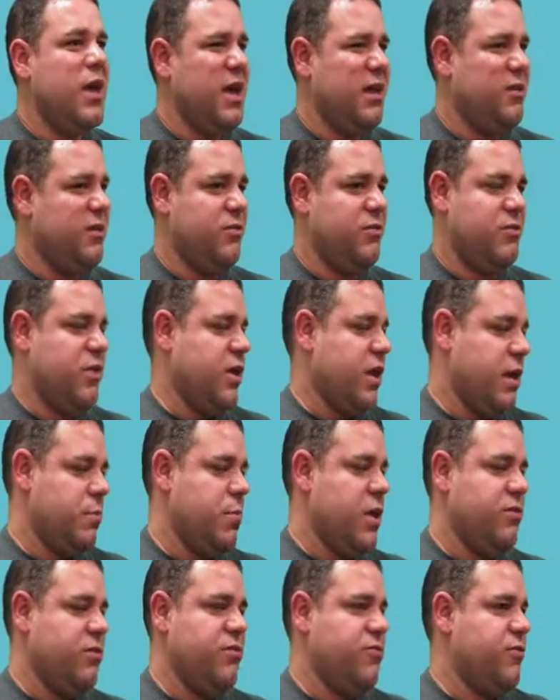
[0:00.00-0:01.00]
And the
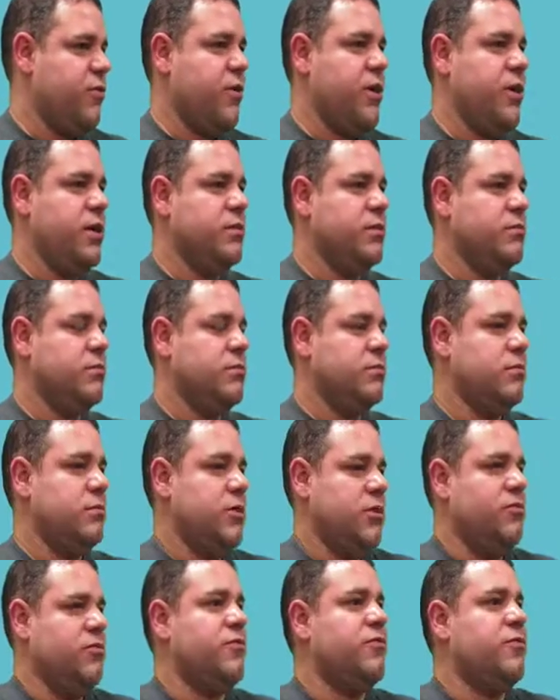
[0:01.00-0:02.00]
iPad's very
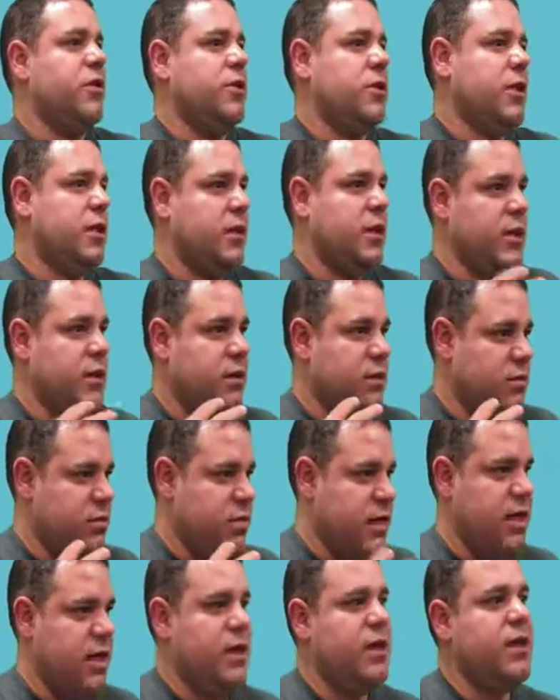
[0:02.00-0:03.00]
user friendly, like
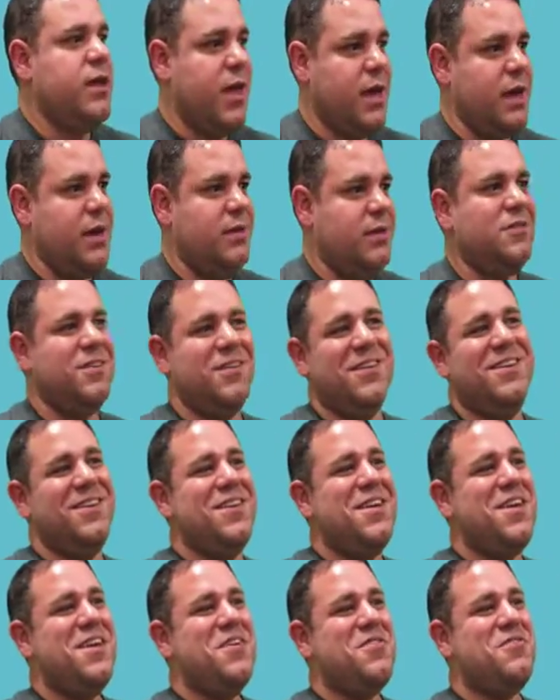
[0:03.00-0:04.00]
they get it.
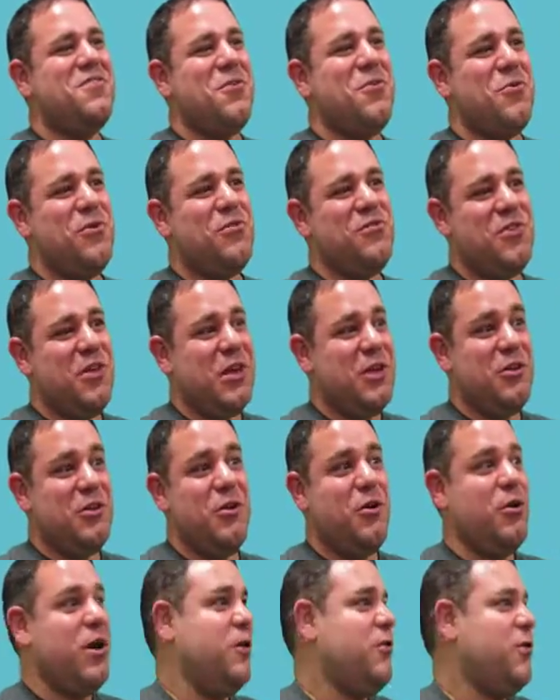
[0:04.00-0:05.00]
So it's like I
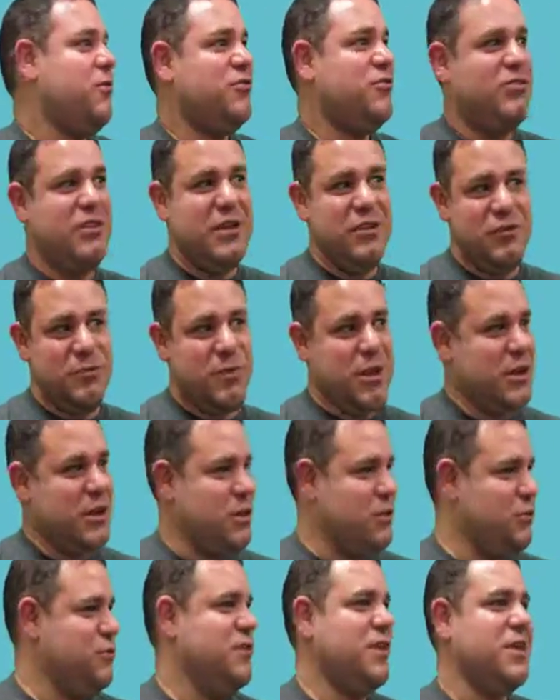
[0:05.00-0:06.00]
don't have to teach them how to
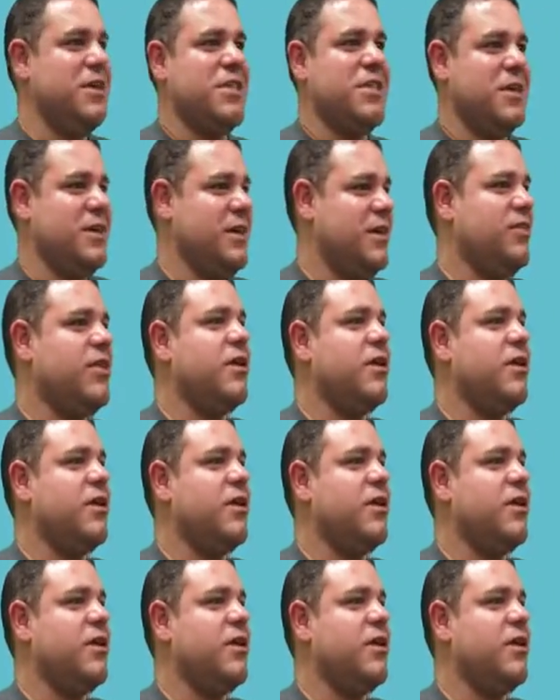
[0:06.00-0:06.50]
use anything.